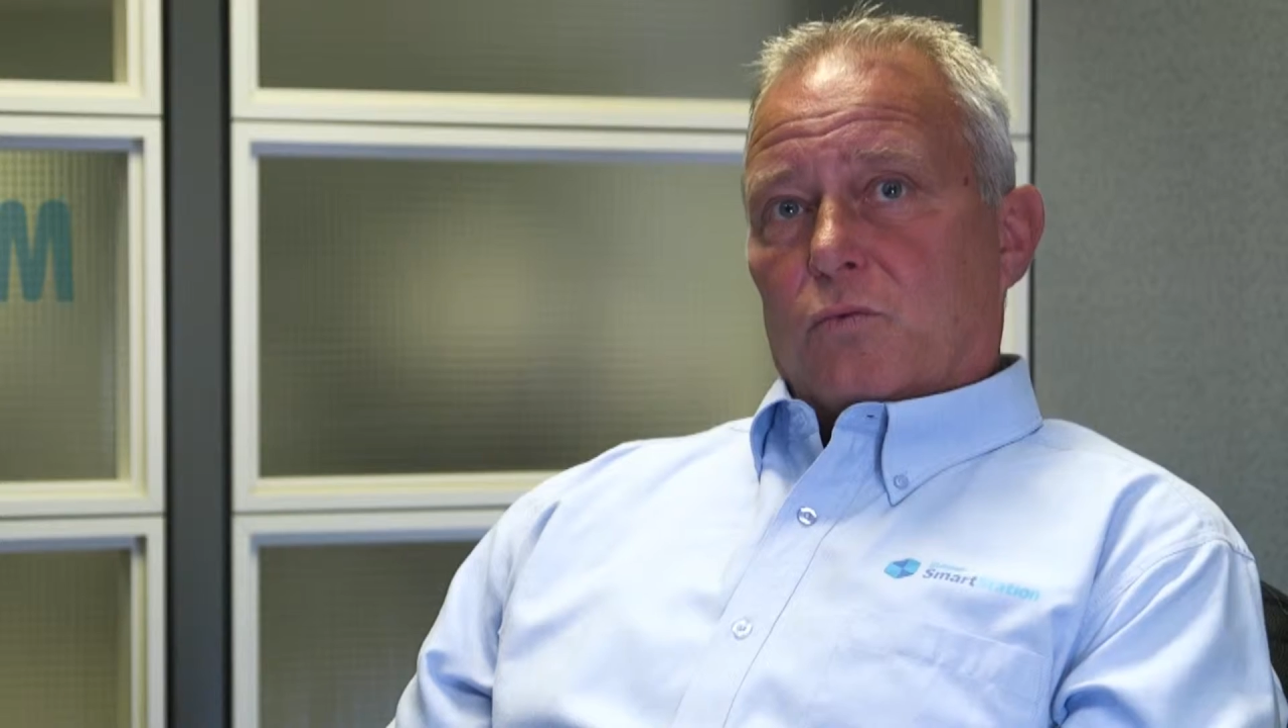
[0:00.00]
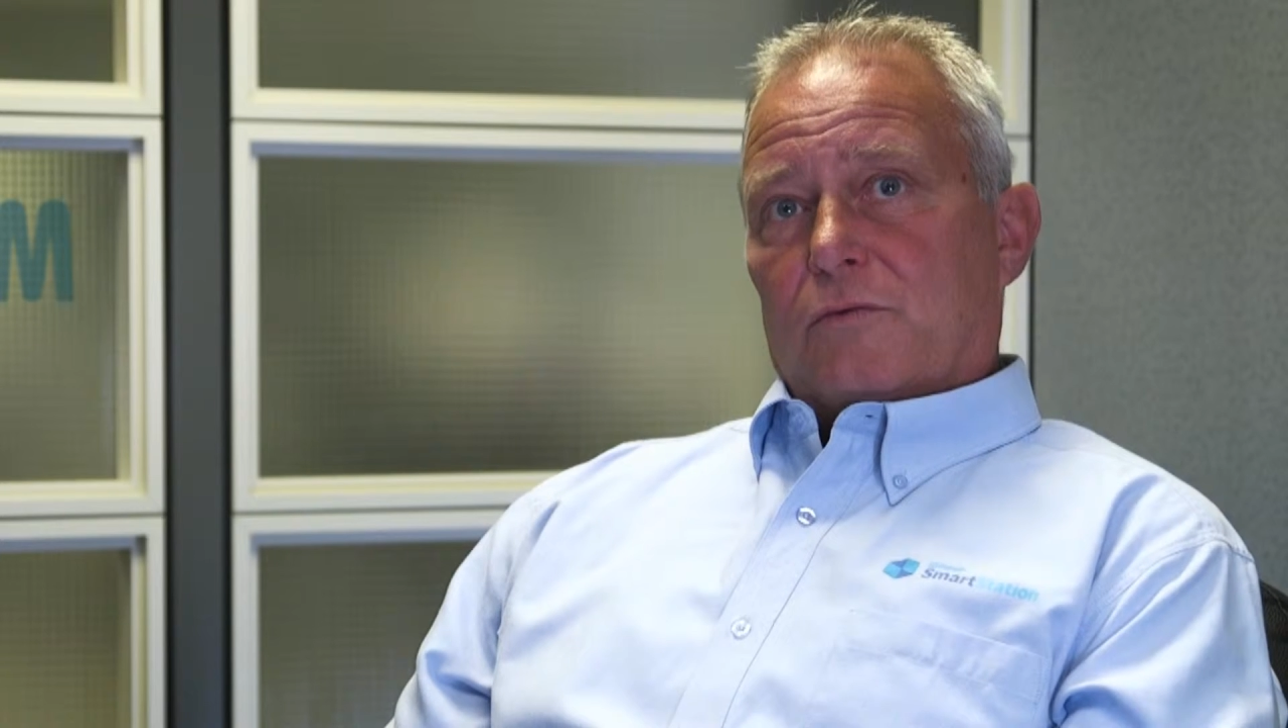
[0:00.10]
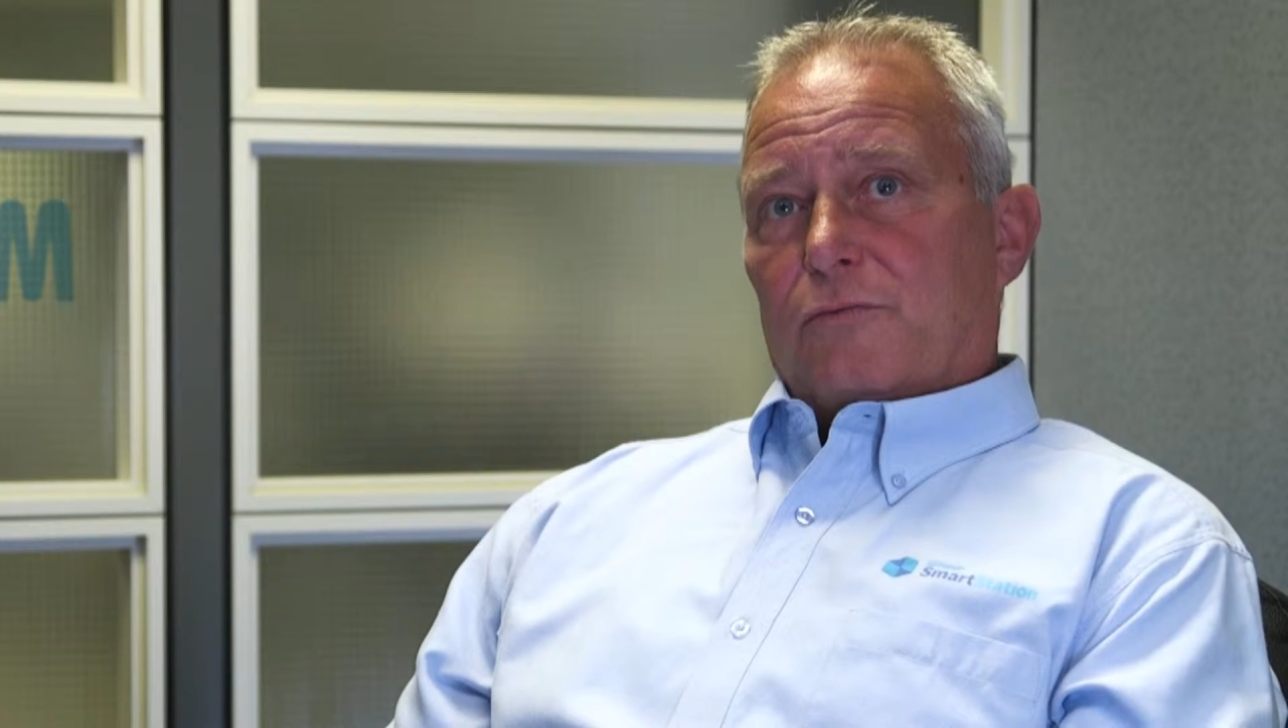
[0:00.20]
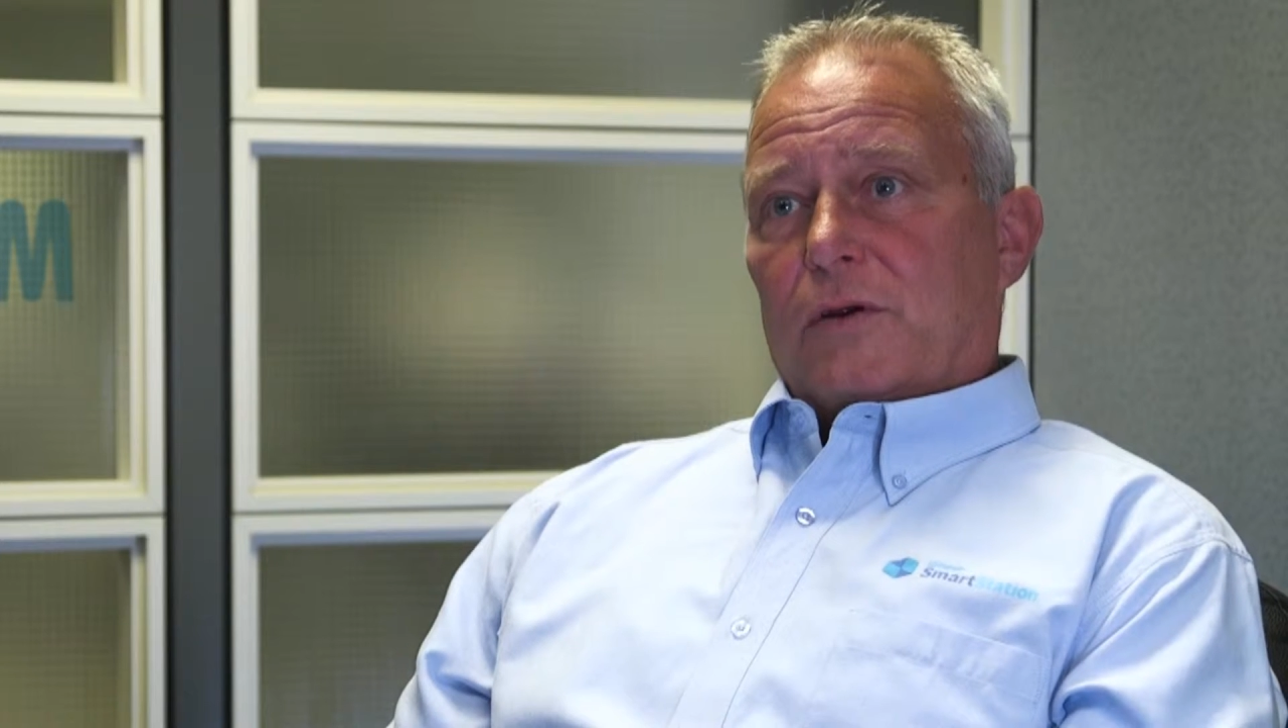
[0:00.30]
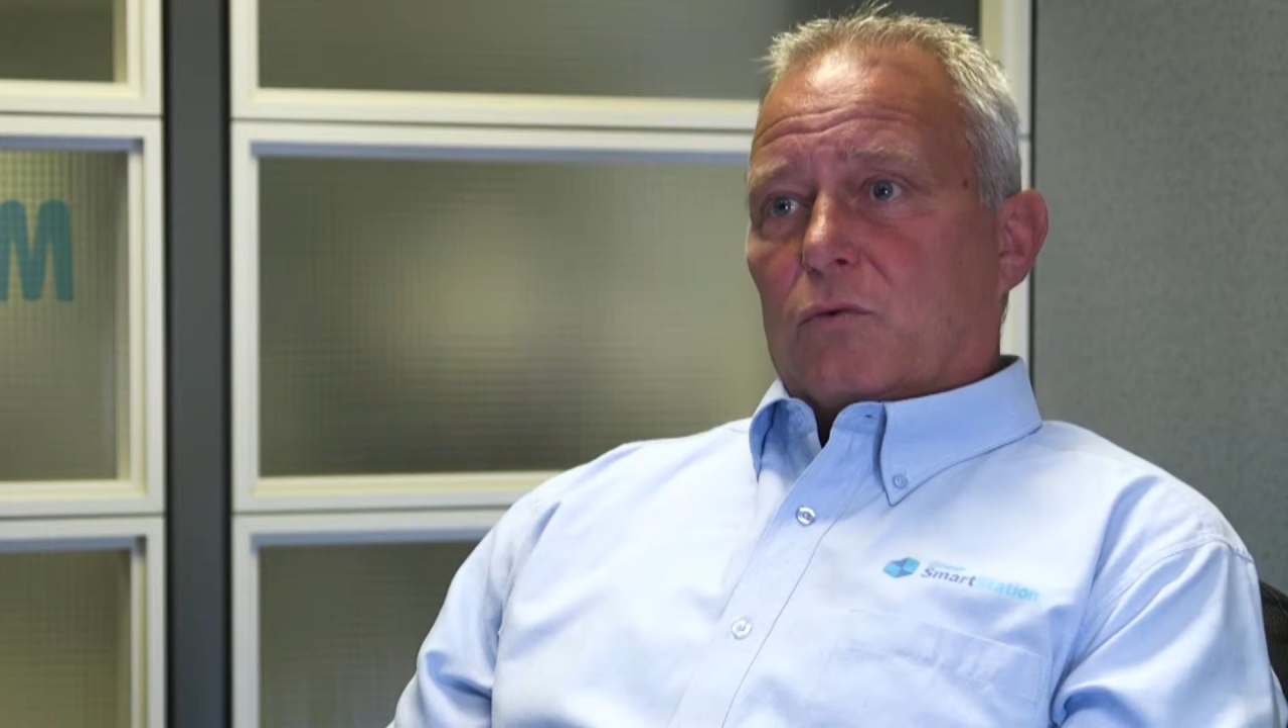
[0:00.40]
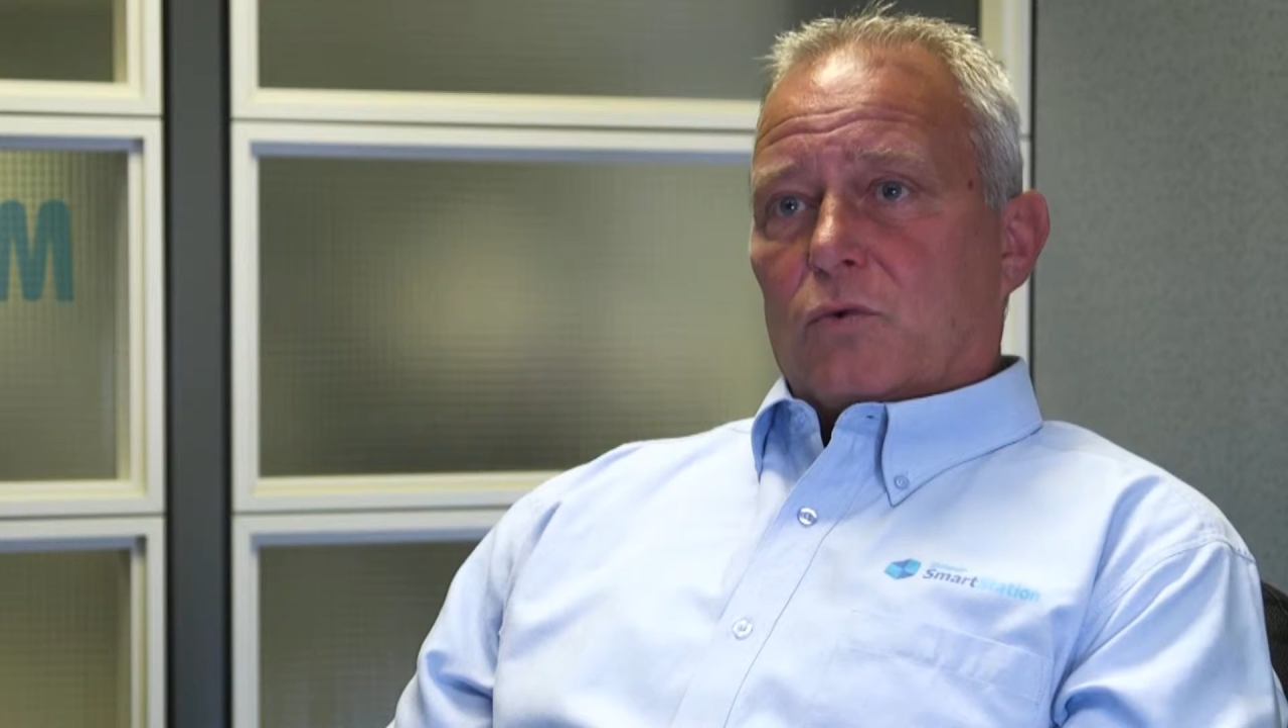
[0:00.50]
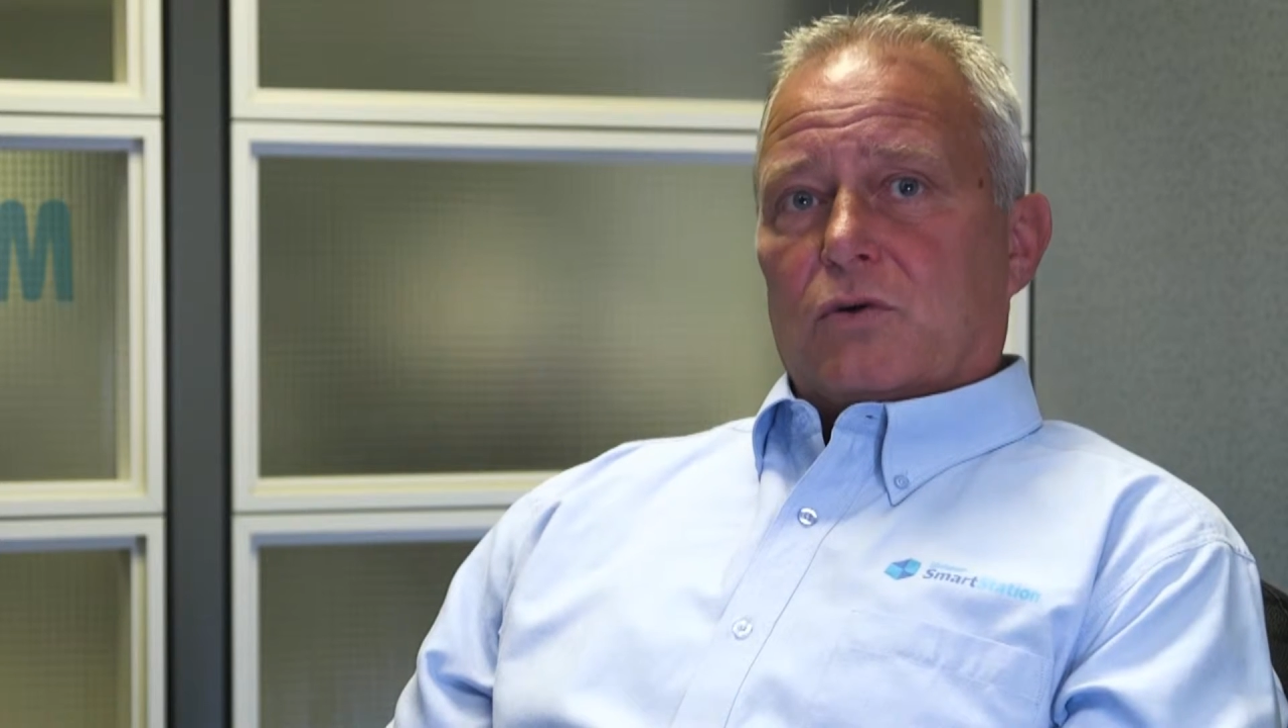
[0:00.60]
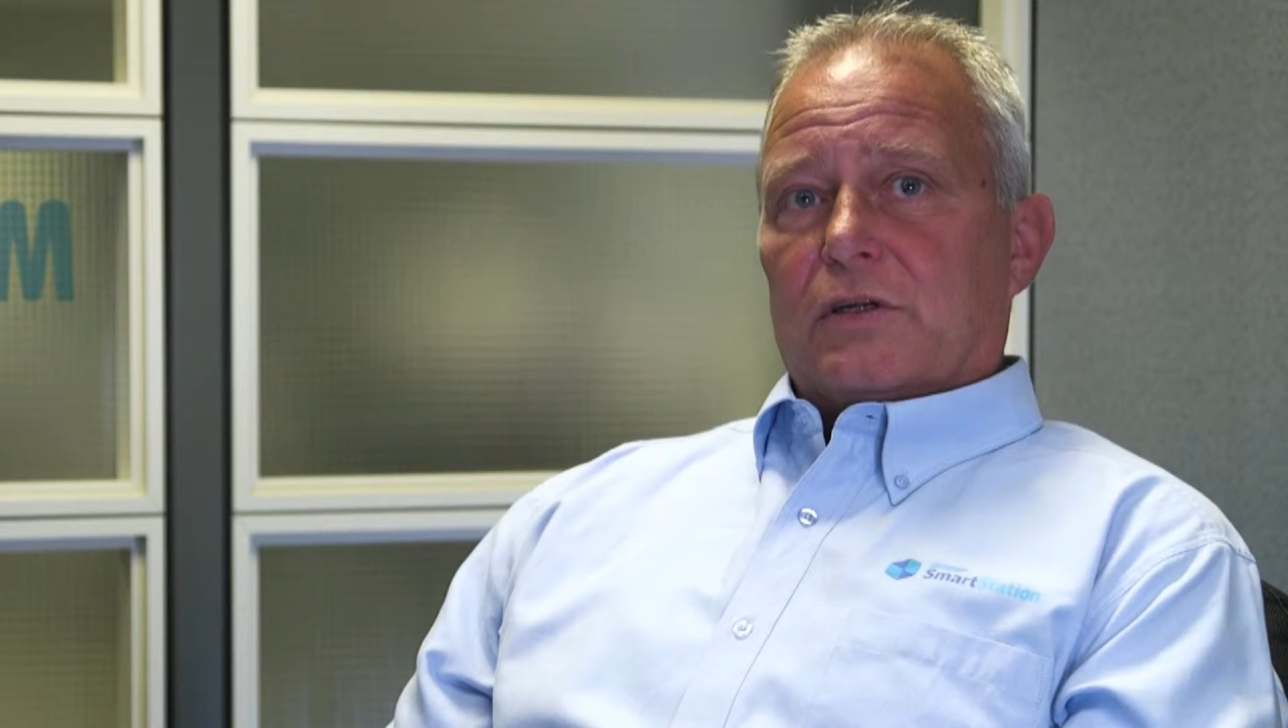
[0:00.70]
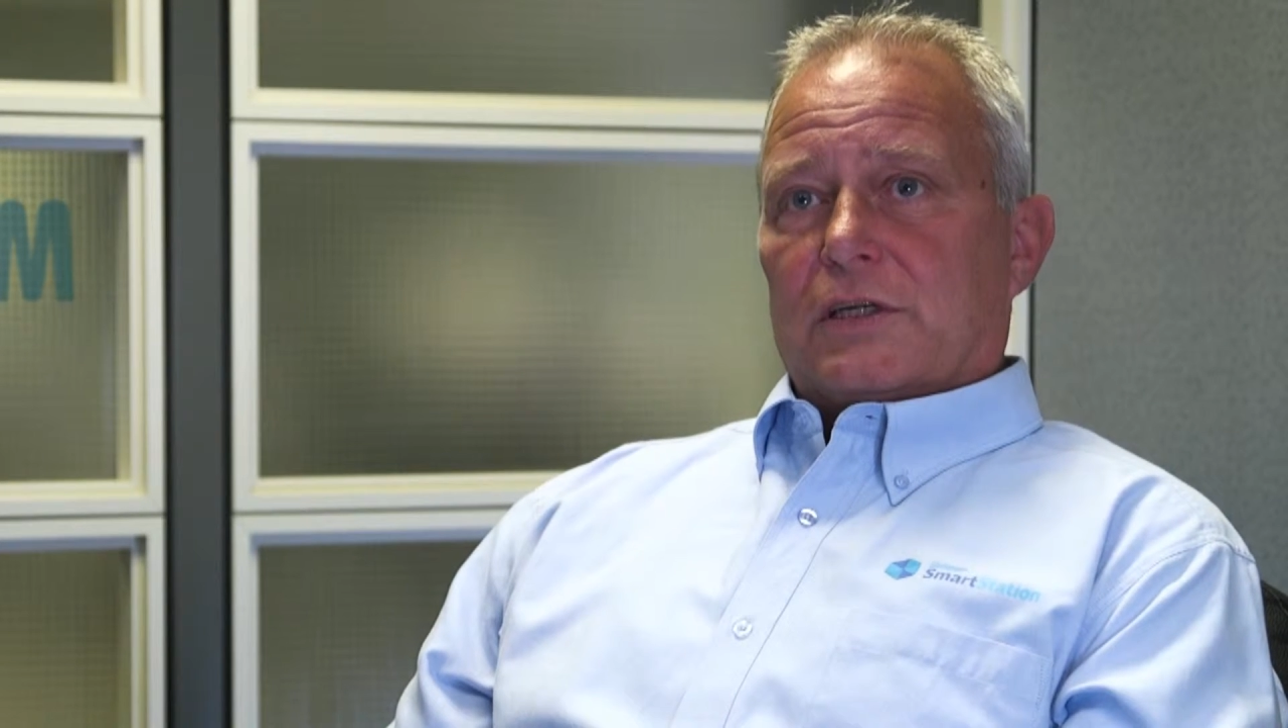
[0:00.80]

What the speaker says: We're